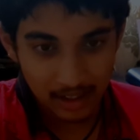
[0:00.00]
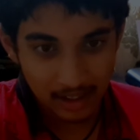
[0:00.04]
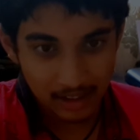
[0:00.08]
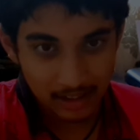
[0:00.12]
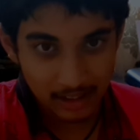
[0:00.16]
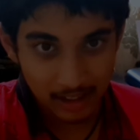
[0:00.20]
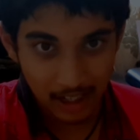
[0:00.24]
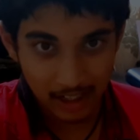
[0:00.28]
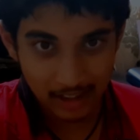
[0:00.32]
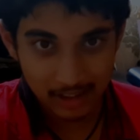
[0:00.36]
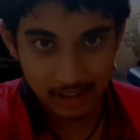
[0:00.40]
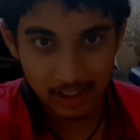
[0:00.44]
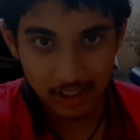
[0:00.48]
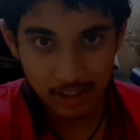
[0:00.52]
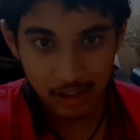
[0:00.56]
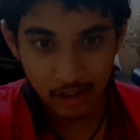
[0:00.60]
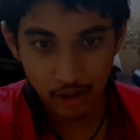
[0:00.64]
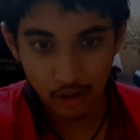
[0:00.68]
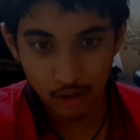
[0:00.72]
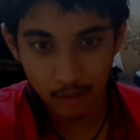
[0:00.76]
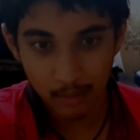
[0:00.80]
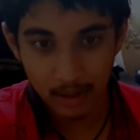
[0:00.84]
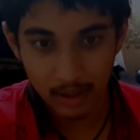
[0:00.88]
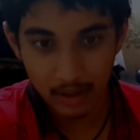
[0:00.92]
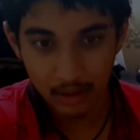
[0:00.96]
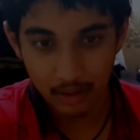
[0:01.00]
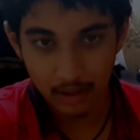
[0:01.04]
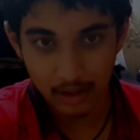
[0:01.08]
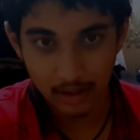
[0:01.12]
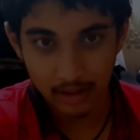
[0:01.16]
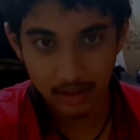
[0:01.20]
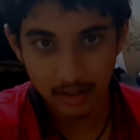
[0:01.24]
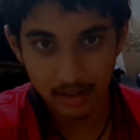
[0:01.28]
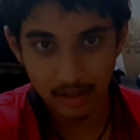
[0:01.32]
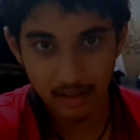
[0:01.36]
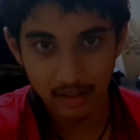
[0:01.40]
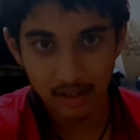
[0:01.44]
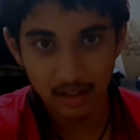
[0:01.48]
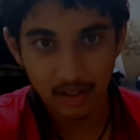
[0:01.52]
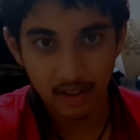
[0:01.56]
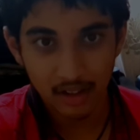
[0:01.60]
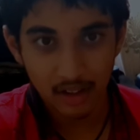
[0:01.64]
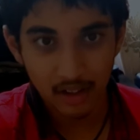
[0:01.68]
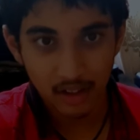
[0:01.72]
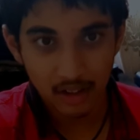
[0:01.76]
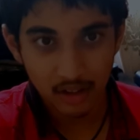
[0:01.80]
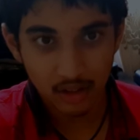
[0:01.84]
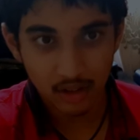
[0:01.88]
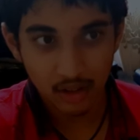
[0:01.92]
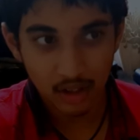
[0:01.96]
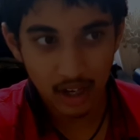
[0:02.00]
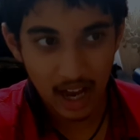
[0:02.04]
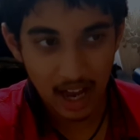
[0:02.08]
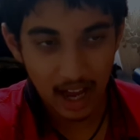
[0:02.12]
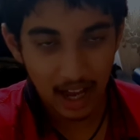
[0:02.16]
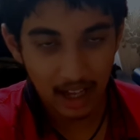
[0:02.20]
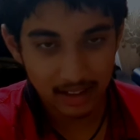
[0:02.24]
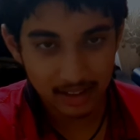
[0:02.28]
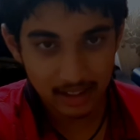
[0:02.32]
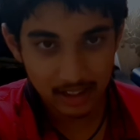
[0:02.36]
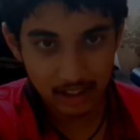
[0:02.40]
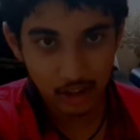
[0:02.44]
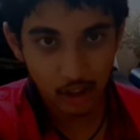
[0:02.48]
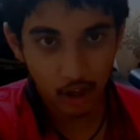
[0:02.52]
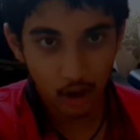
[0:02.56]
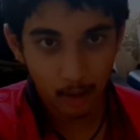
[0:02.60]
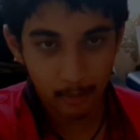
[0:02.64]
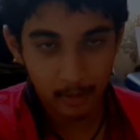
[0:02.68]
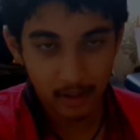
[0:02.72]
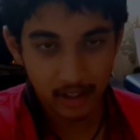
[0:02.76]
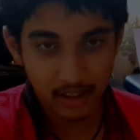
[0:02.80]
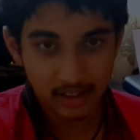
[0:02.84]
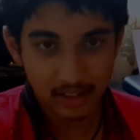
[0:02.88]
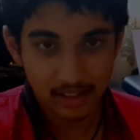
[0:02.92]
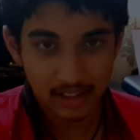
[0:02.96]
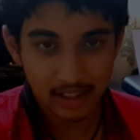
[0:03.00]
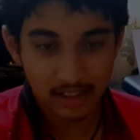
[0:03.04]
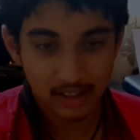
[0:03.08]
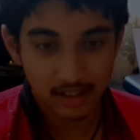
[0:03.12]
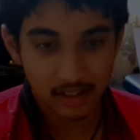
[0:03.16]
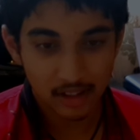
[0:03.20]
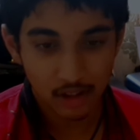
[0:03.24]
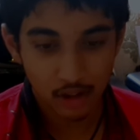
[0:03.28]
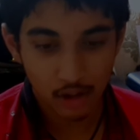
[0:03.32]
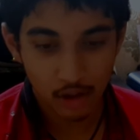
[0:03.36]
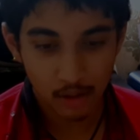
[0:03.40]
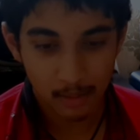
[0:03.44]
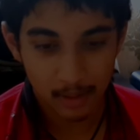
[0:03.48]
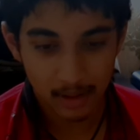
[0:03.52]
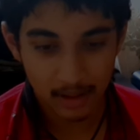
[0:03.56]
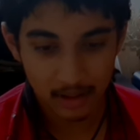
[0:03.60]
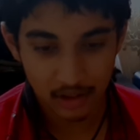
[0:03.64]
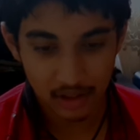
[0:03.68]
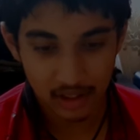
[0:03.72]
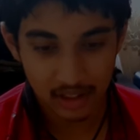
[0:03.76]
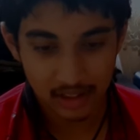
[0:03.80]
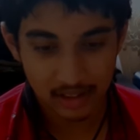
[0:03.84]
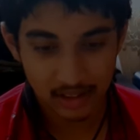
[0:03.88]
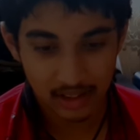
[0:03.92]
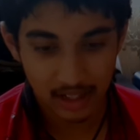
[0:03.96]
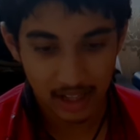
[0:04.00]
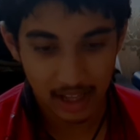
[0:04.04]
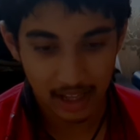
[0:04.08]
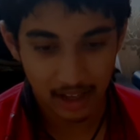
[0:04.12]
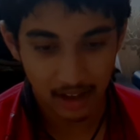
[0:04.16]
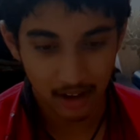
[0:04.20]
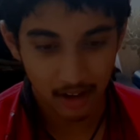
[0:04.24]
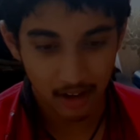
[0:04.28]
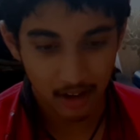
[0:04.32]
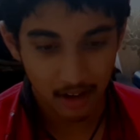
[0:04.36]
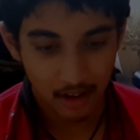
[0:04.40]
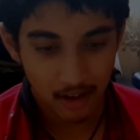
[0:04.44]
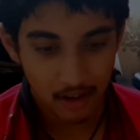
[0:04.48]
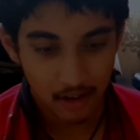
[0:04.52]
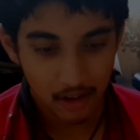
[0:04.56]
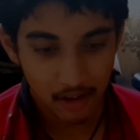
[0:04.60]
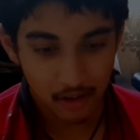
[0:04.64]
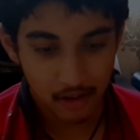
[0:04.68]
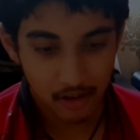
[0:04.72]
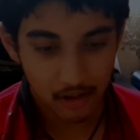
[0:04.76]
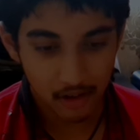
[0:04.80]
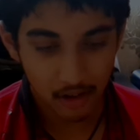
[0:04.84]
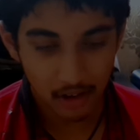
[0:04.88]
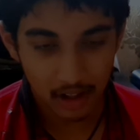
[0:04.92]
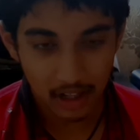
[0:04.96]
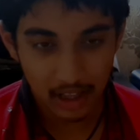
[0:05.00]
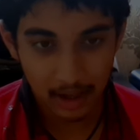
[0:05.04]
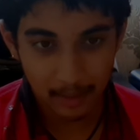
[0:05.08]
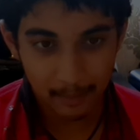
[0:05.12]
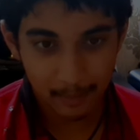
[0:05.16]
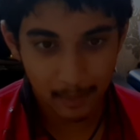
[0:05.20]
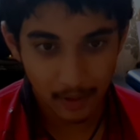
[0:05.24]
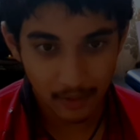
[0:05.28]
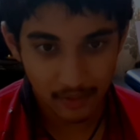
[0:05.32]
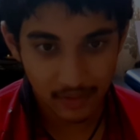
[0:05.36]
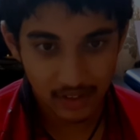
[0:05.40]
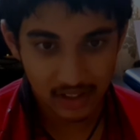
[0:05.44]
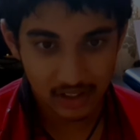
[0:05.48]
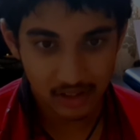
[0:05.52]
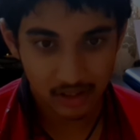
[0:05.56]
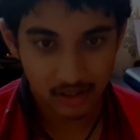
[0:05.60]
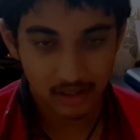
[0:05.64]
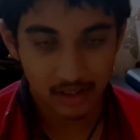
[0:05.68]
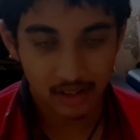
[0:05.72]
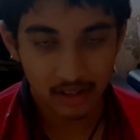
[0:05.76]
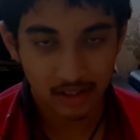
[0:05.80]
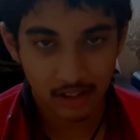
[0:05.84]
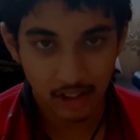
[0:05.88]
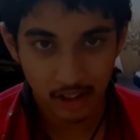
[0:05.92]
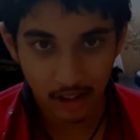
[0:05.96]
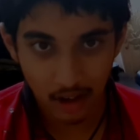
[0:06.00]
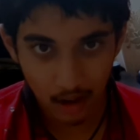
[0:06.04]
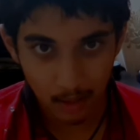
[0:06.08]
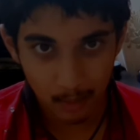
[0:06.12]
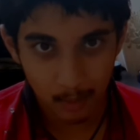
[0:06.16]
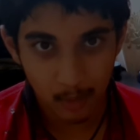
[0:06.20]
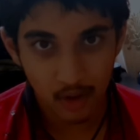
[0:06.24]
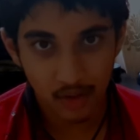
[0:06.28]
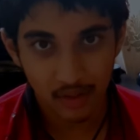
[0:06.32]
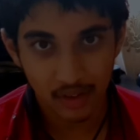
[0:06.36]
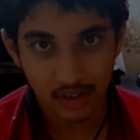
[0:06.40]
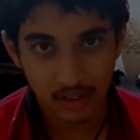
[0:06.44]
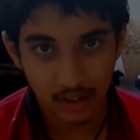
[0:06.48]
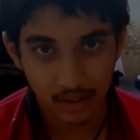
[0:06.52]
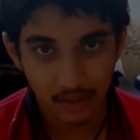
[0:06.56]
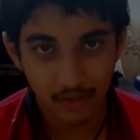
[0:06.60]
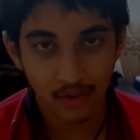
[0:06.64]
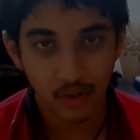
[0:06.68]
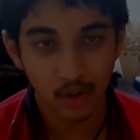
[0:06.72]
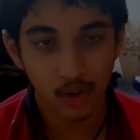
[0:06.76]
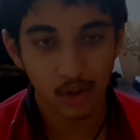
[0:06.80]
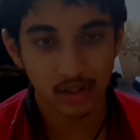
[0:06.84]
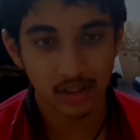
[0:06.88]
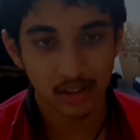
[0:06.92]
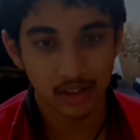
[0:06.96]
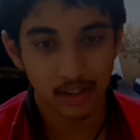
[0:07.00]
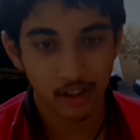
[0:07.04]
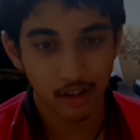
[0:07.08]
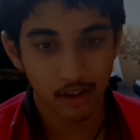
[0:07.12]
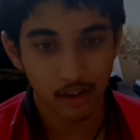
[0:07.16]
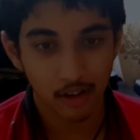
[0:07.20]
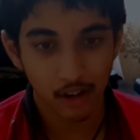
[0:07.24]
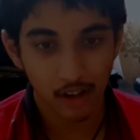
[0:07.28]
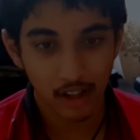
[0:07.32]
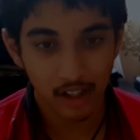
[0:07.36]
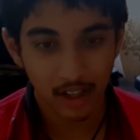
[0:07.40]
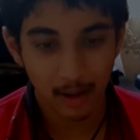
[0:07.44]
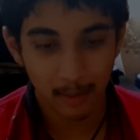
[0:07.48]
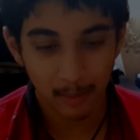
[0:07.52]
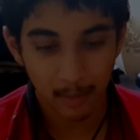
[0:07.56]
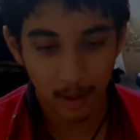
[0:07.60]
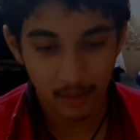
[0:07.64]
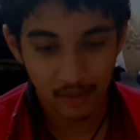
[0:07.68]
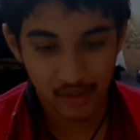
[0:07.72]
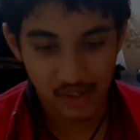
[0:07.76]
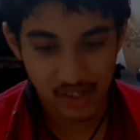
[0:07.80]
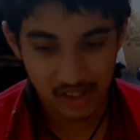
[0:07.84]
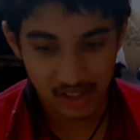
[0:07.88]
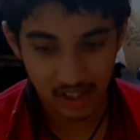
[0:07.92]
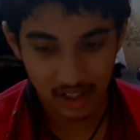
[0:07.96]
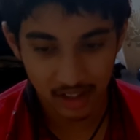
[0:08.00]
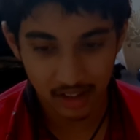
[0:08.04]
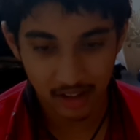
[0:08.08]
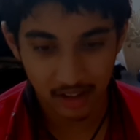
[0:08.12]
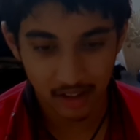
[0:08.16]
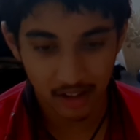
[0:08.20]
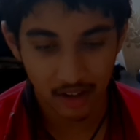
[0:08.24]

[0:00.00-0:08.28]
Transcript: They're actually humanoids. So at the top, you can see these humanoids like crawling above each other. They're not moving. They're frozen. They're crawling above each other.